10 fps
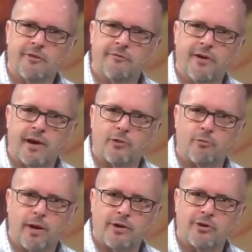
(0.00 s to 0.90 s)
of vinyl
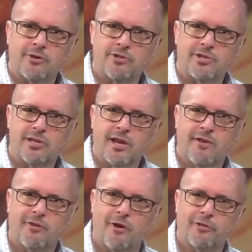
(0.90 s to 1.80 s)
records
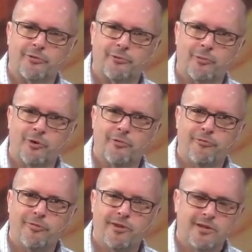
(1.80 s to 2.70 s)
have gone through the roof.